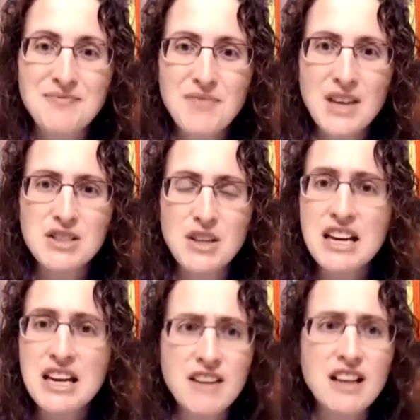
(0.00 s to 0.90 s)
So he
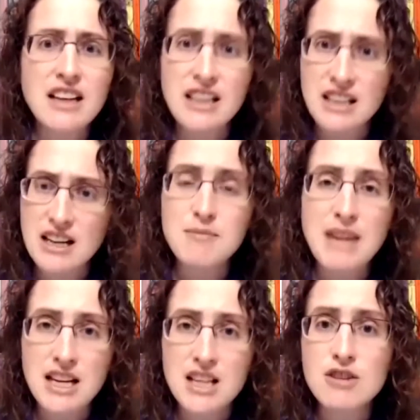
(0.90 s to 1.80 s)
felt like it had made
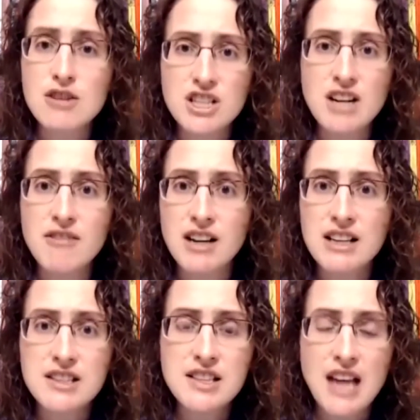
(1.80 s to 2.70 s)
a huge
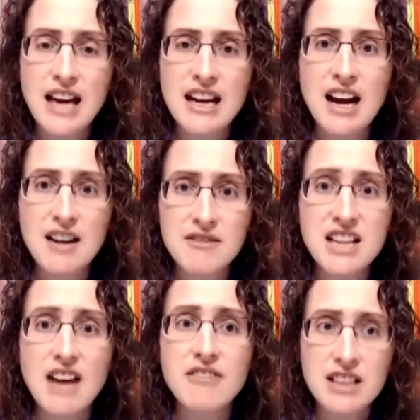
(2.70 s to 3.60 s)
difference. And I've
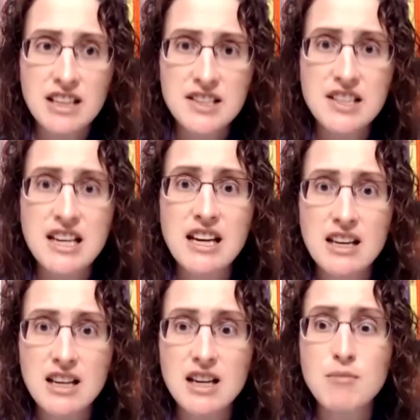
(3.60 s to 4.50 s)
definitely seen
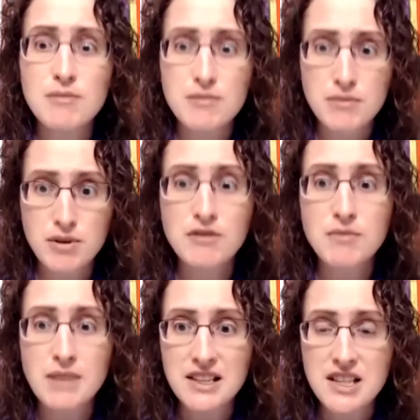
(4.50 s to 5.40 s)

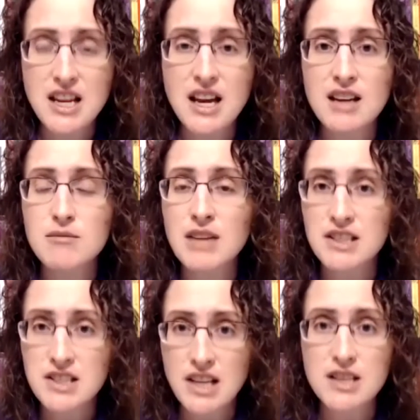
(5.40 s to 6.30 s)
improvements in my
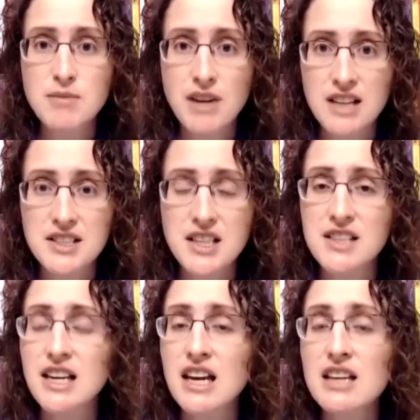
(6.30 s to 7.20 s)
son's
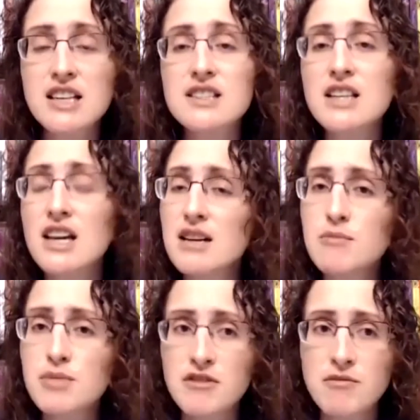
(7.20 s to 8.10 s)
processing. It does not
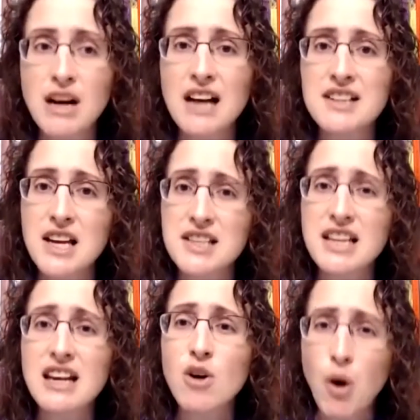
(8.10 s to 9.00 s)
improve processing
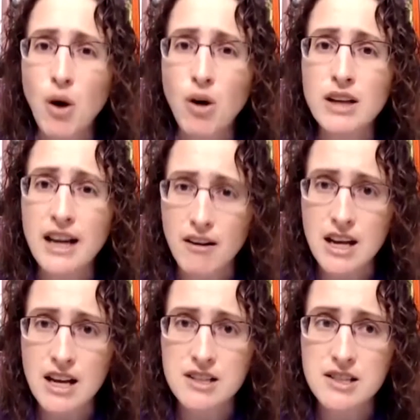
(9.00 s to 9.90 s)
in all
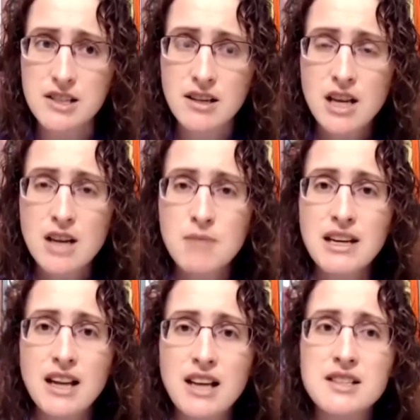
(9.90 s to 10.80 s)
areas,
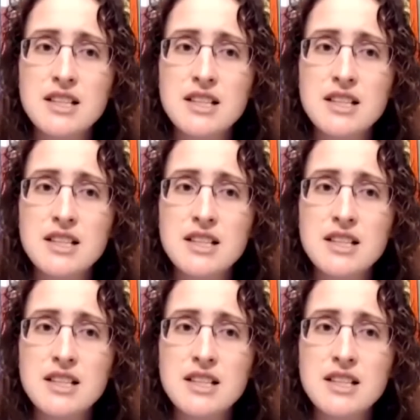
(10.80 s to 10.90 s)
because